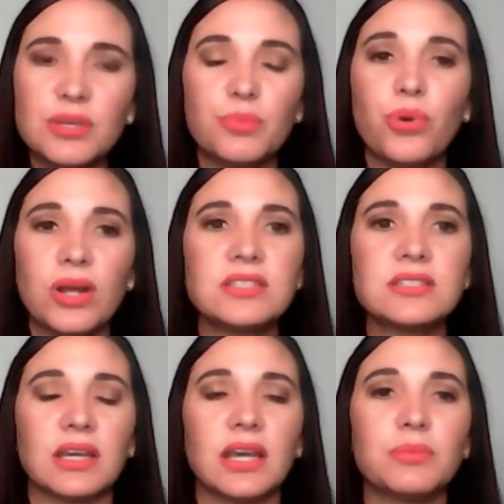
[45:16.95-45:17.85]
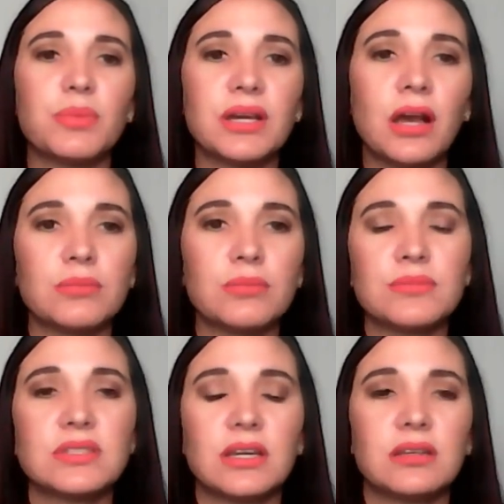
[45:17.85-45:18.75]
suppressing, it
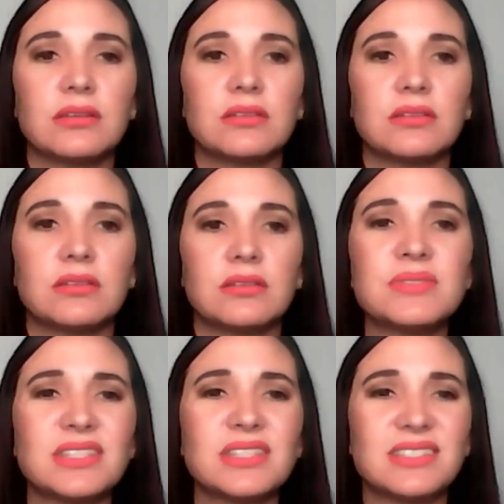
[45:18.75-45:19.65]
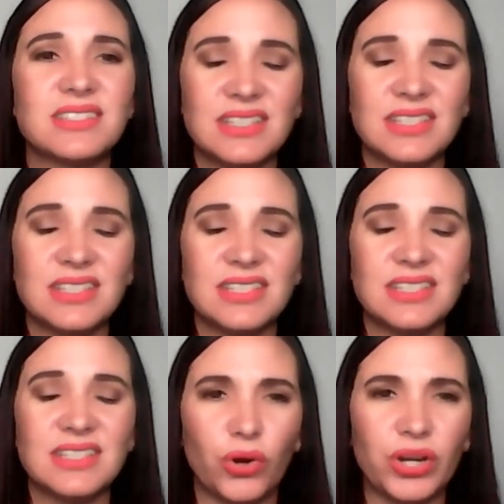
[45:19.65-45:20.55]
becomes a disease in
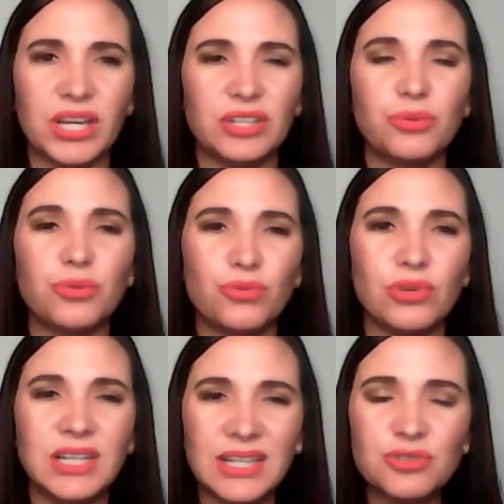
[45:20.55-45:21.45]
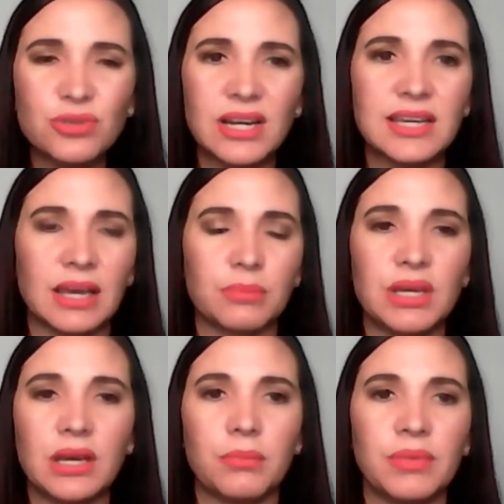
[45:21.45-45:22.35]
your body. You literally can
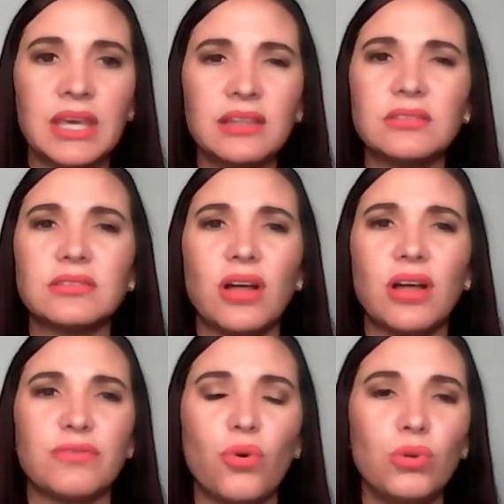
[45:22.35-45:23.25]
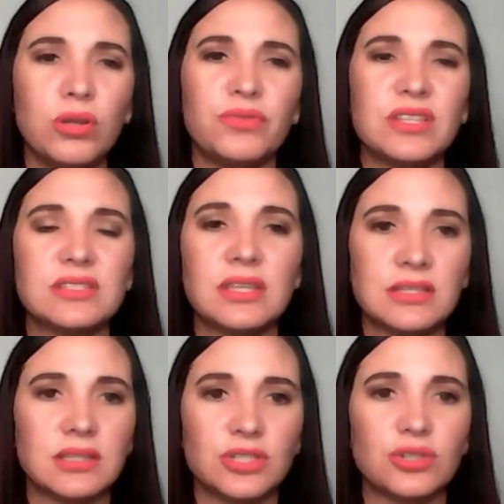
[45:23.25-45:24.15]
become ill of all of these
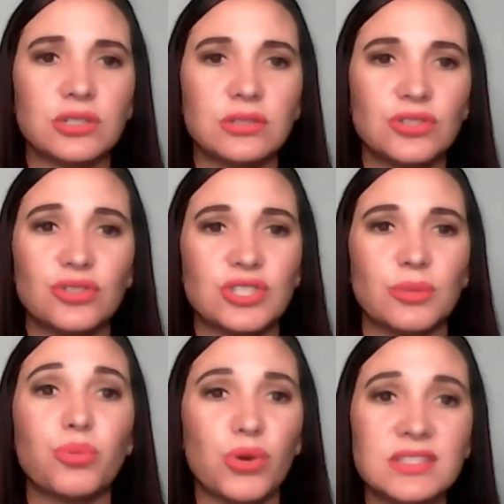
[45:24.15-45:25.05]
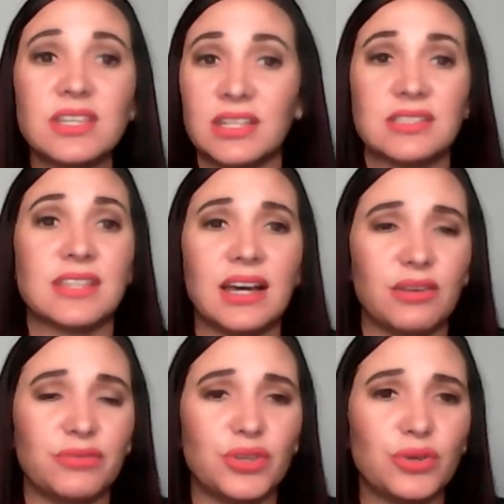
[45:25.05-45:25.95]
things that you're suppressing inside
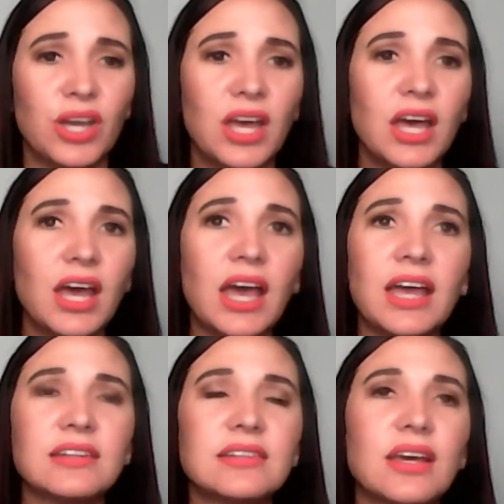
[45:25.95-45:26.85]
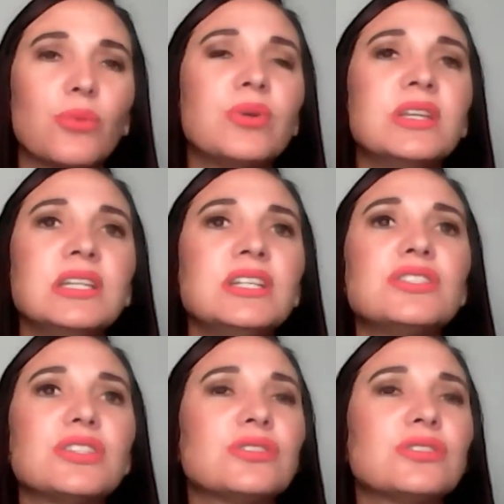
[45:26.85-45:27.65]
of you. And we